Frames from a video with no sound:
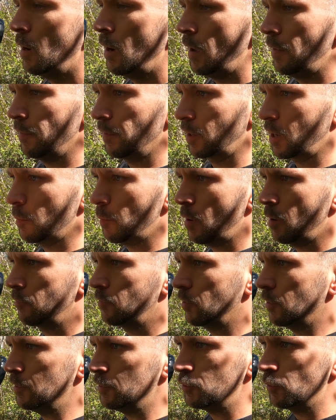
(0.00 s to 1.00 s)
and then come
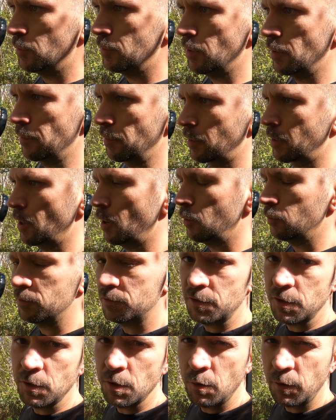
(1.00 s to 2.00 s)
over and do another coat
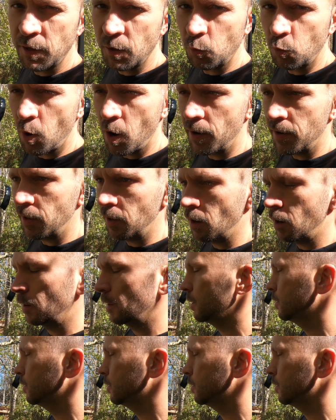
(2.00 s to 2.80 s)
so you don't get running on